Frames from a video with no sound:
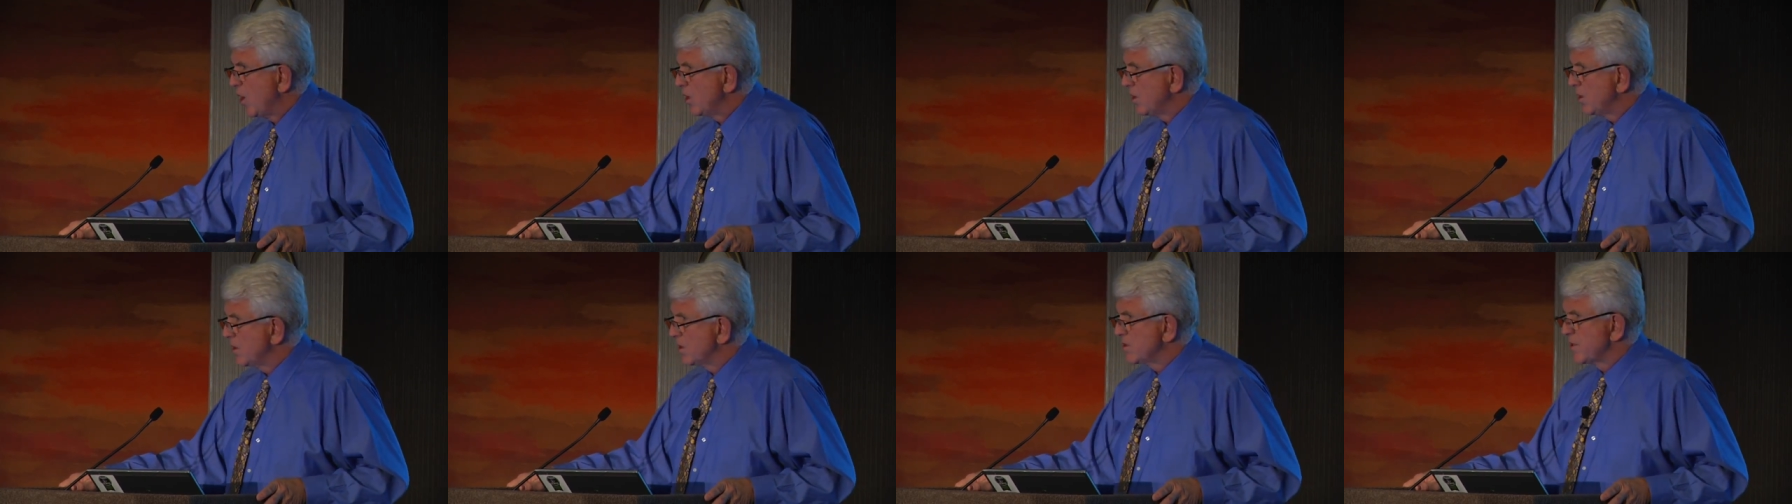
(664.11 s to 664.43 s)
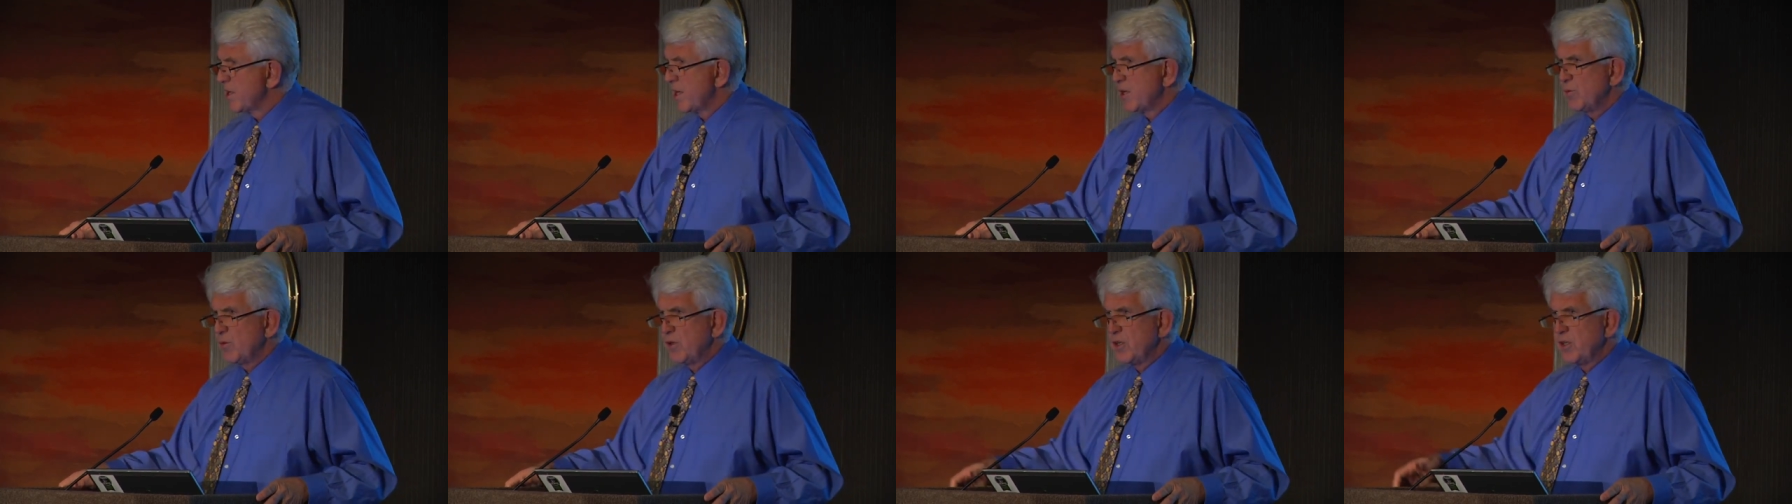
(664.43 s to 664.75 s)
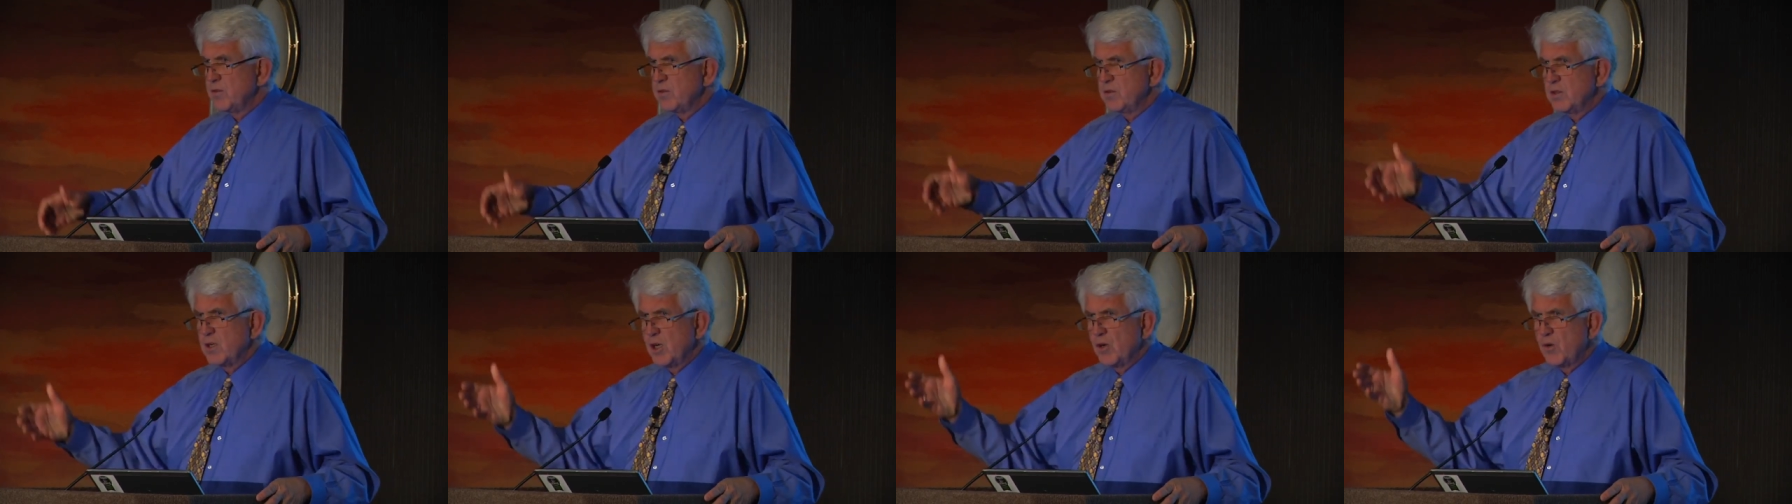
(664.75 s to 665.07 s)
does
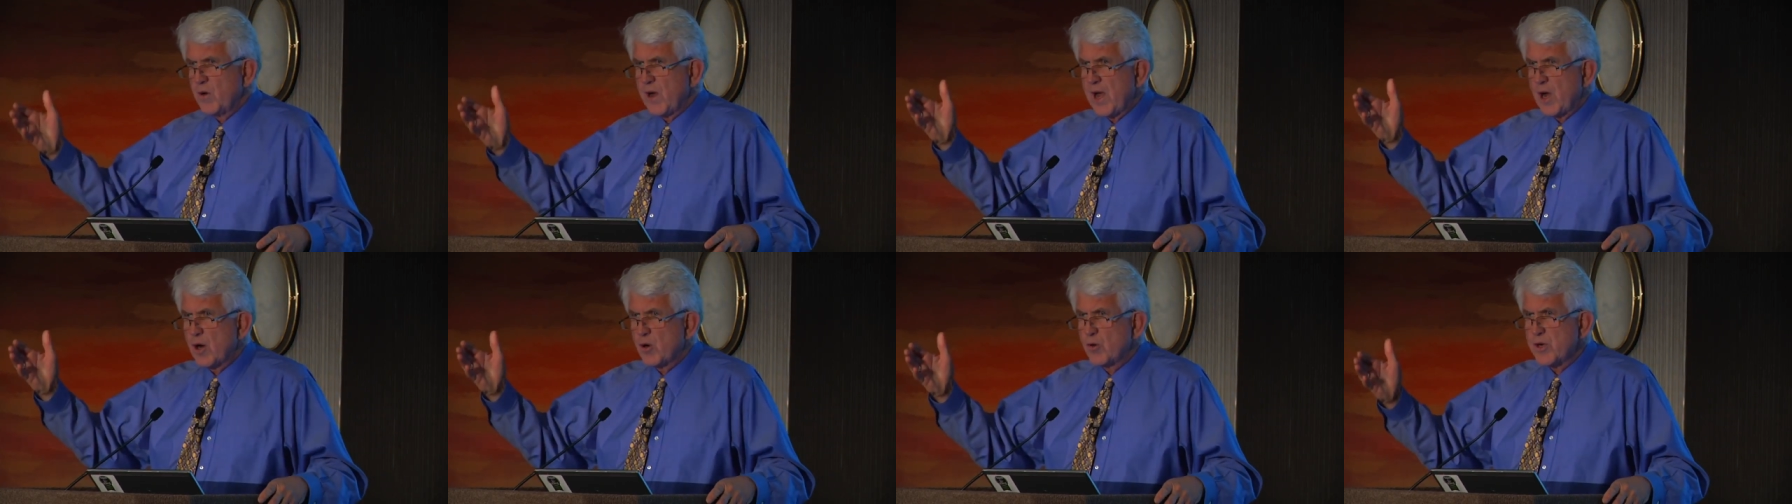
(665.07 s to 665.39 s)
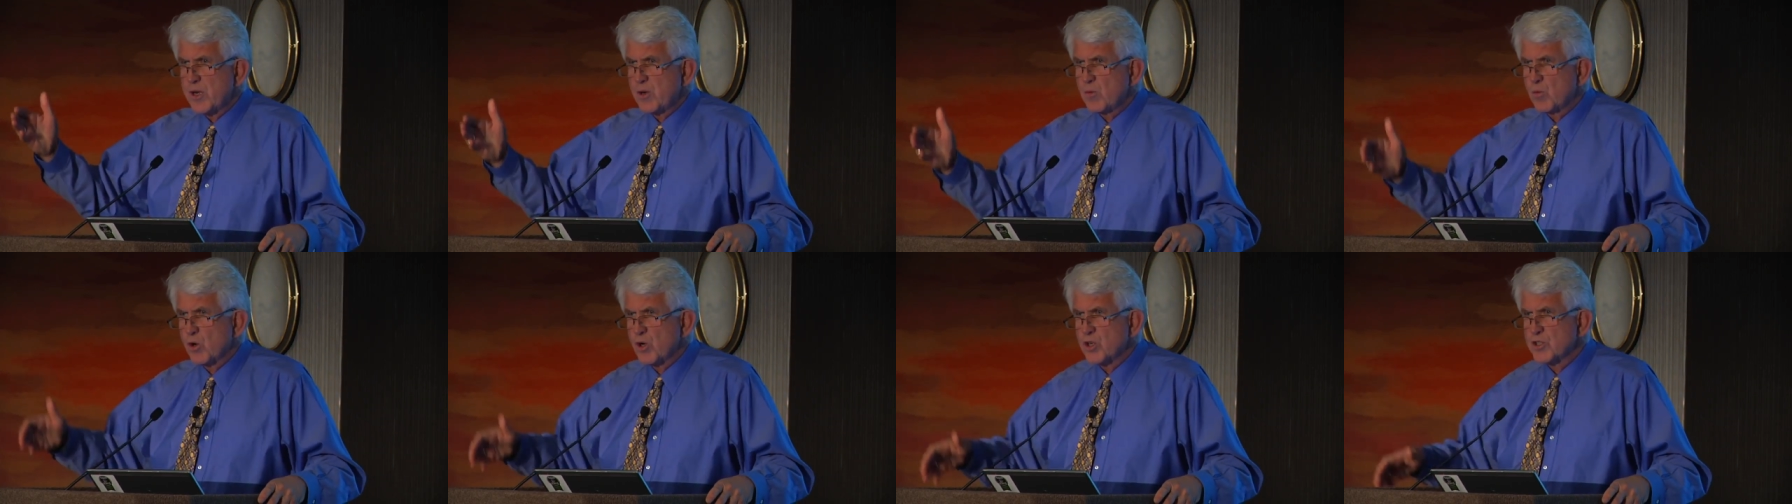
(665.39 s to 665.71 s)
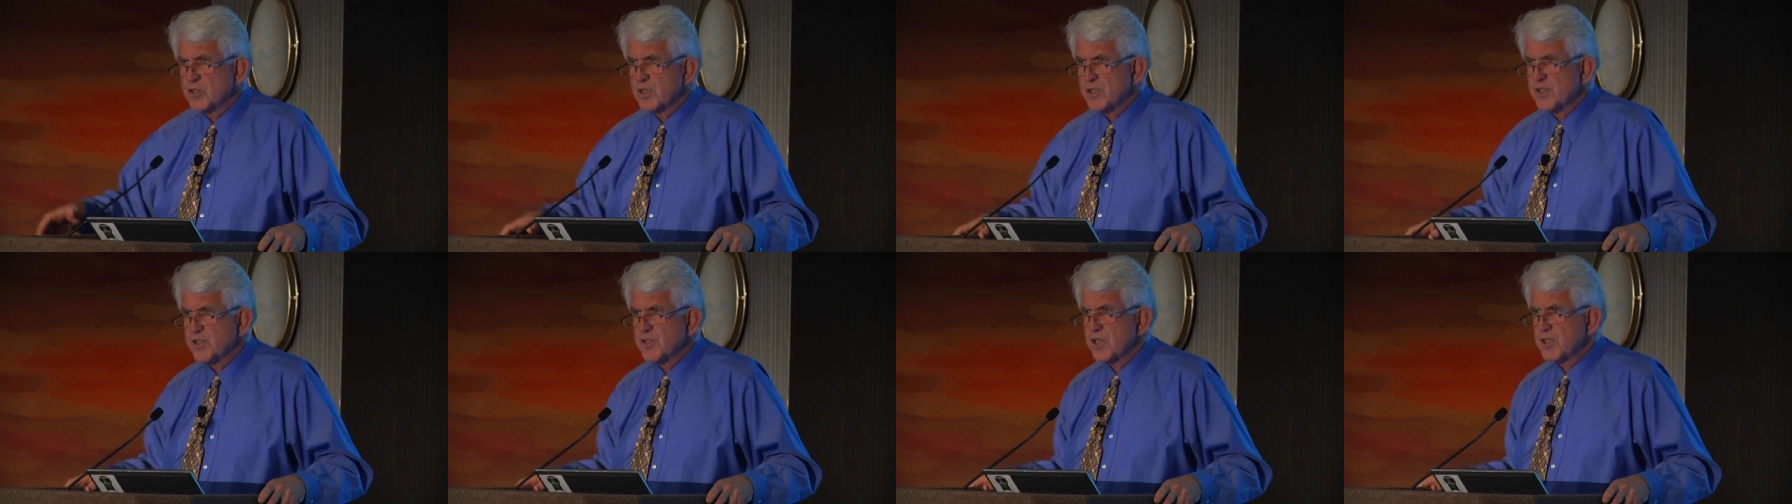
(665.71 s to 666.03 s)
anyone know Howard? He
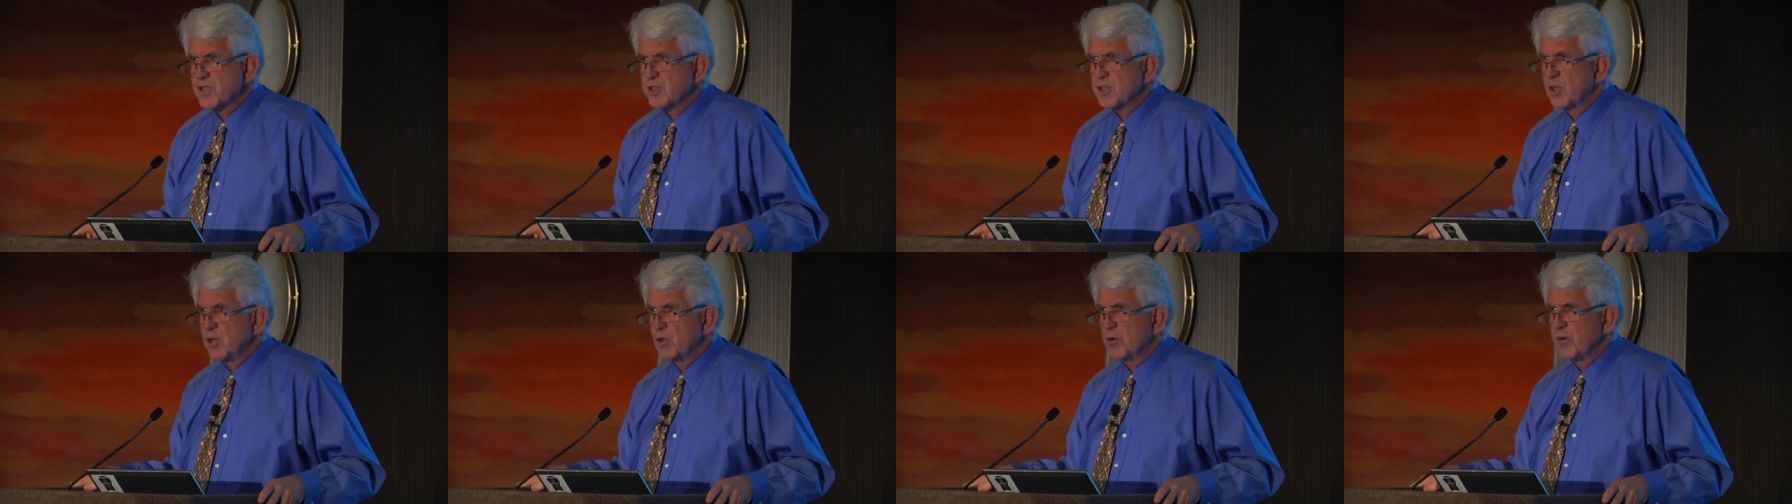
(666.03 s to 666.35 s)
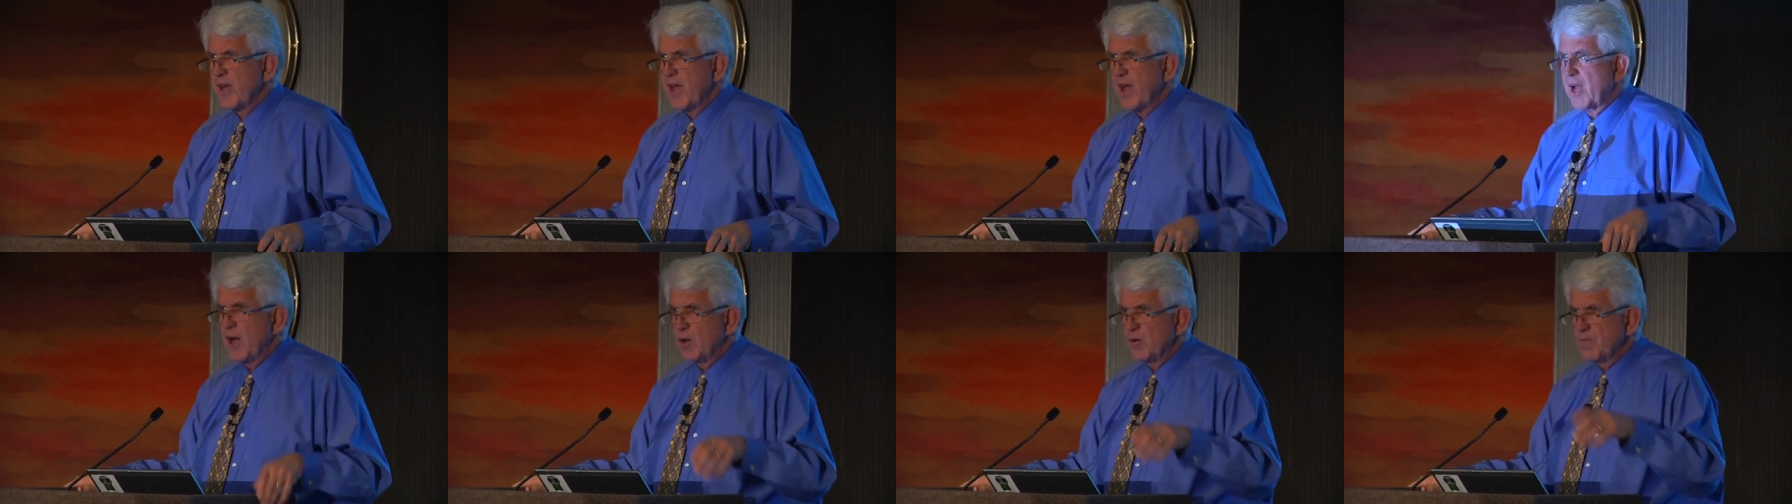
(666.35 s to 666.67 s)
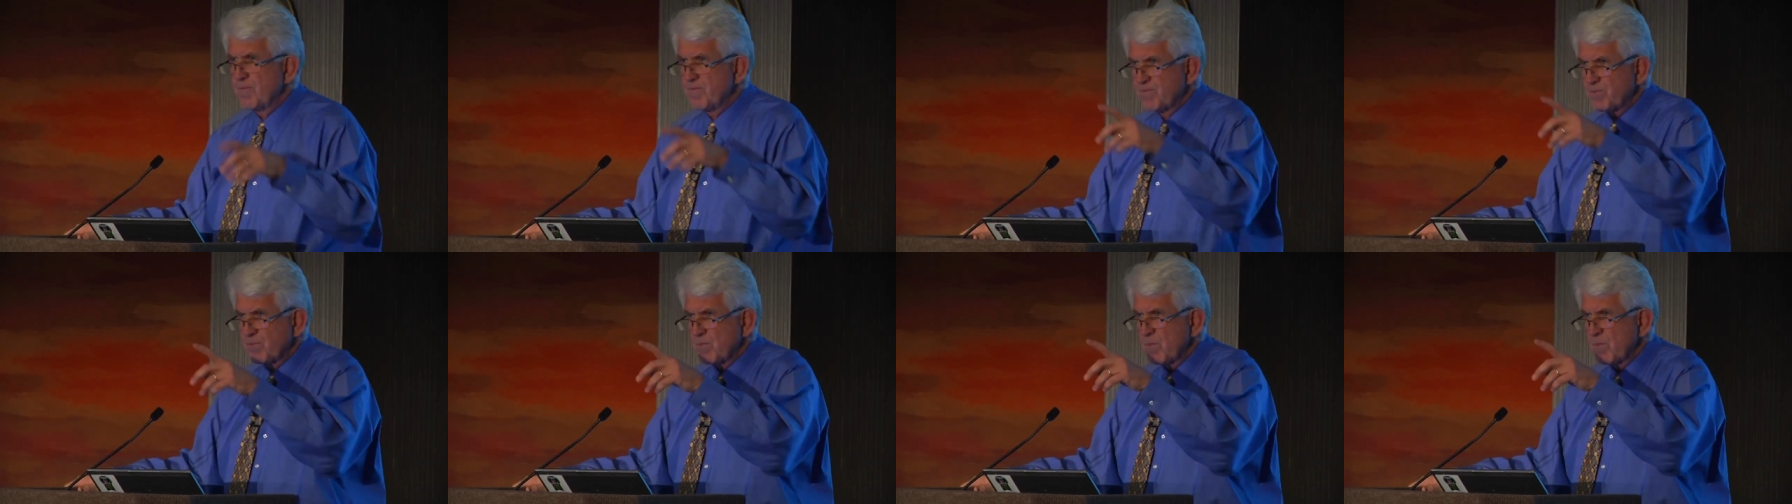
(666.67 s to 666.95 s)
works at Cisco now.